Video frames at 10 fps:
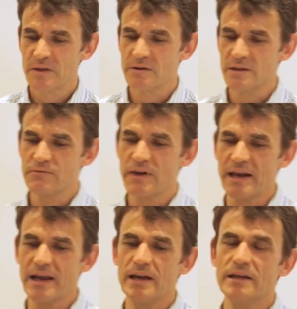So it's
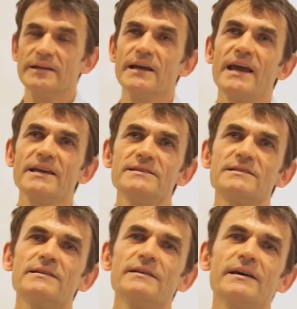fairly early
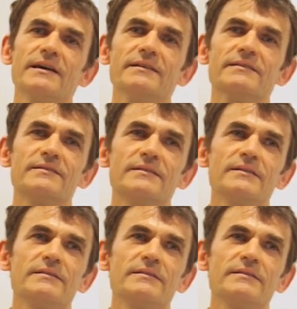days, and